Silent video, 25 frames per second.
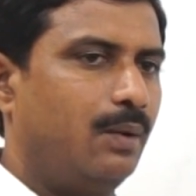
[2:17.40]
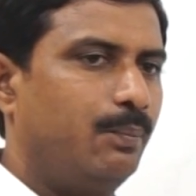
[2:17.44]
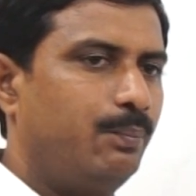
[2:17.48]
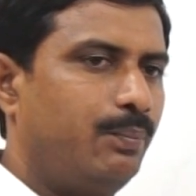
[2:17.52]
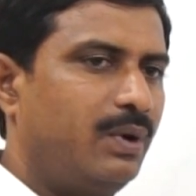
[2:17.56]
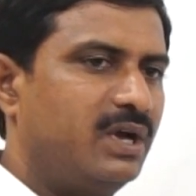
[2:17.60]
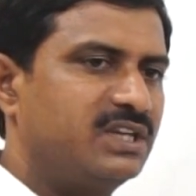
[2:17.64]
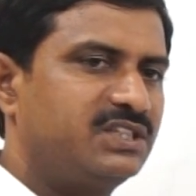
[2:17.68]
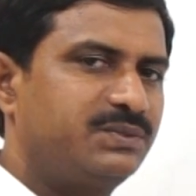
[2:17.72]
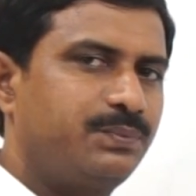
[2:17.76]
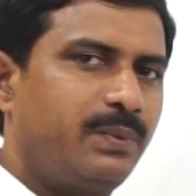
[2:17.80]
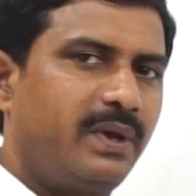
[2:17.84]

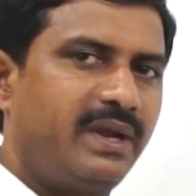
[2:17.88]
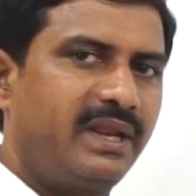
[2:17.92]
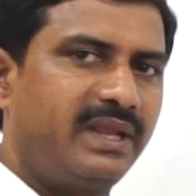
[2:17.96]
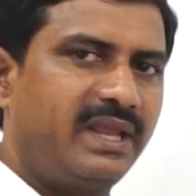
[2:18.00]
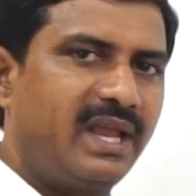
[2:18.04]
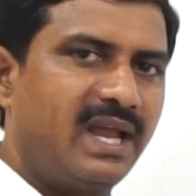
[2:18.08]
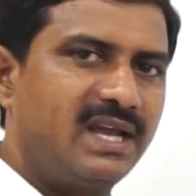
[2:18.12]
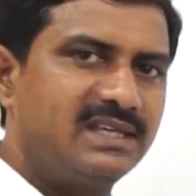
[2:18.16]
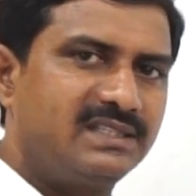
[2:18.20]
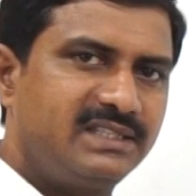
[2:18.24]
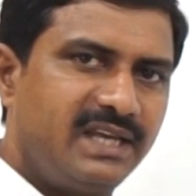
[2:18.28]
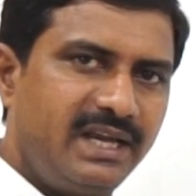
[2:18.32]
Phosphoric
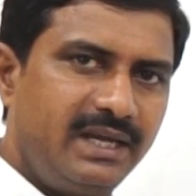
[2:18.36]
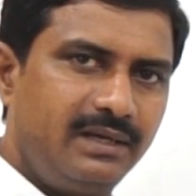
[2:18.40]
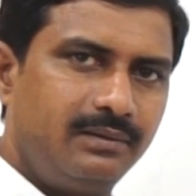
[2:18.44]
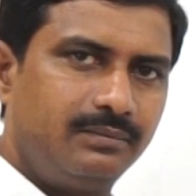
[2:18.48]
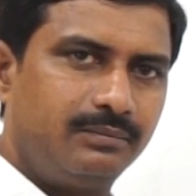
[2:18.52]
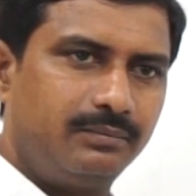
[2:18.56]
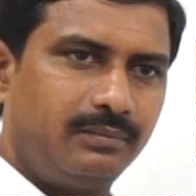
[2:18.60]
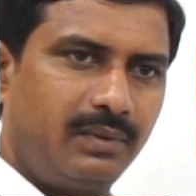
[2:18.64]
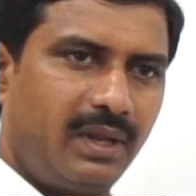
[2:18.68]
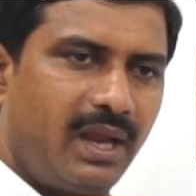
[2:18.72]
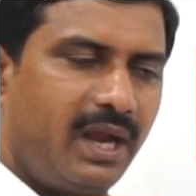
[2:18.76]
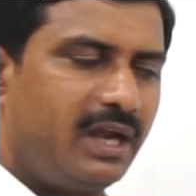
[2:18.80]
acid
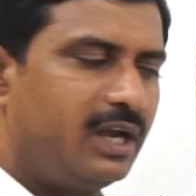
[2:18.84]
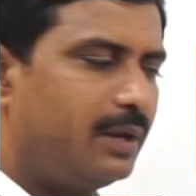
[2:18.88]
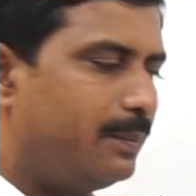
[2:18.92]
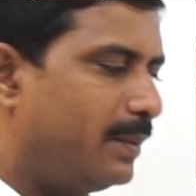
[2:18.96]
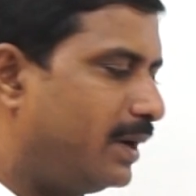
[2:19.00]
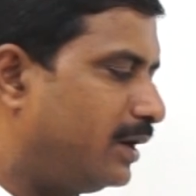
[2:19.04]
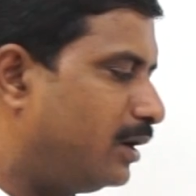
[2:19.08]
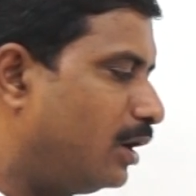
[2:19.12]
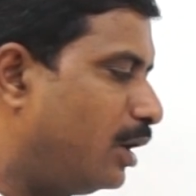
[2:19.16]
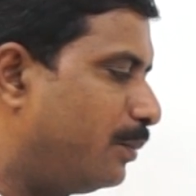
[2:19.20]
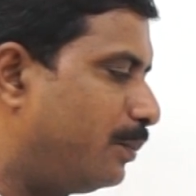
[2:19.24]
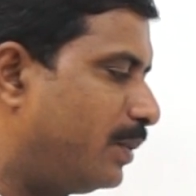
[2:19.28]
and
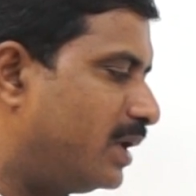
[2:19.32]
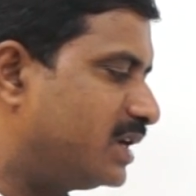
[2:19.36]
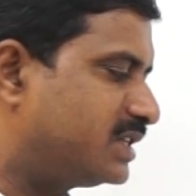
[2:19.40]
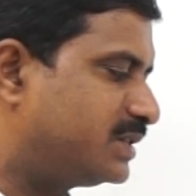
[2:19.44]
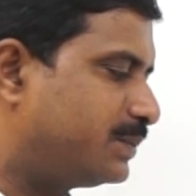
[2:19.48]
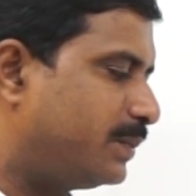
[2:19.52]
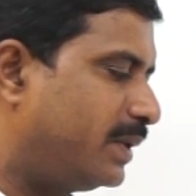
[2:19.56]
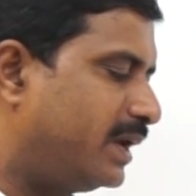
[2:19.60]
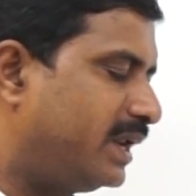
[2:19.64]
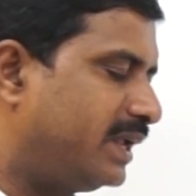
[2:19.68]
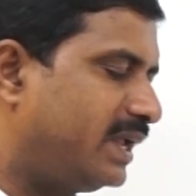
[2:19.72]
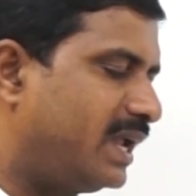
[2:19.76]

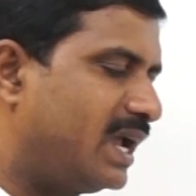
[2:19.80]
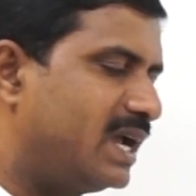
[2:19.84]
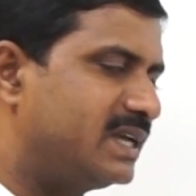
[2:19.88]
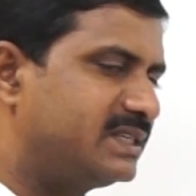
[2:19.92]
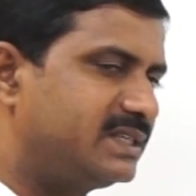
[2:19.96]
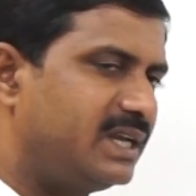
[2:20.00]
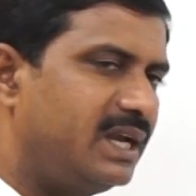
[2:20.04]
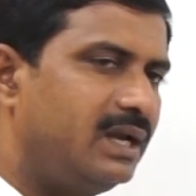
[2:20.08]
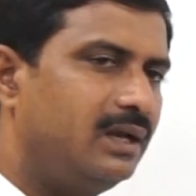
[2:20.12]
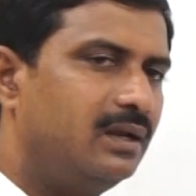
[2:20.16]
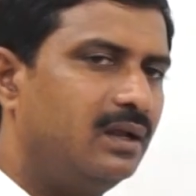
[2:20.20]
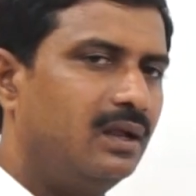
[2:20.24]
metaphosphoric
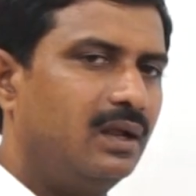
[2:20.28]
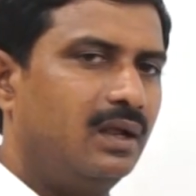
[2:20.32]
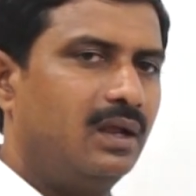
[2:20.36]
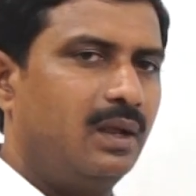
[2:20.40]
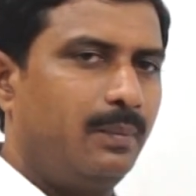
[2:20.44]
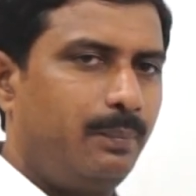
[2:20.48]
acid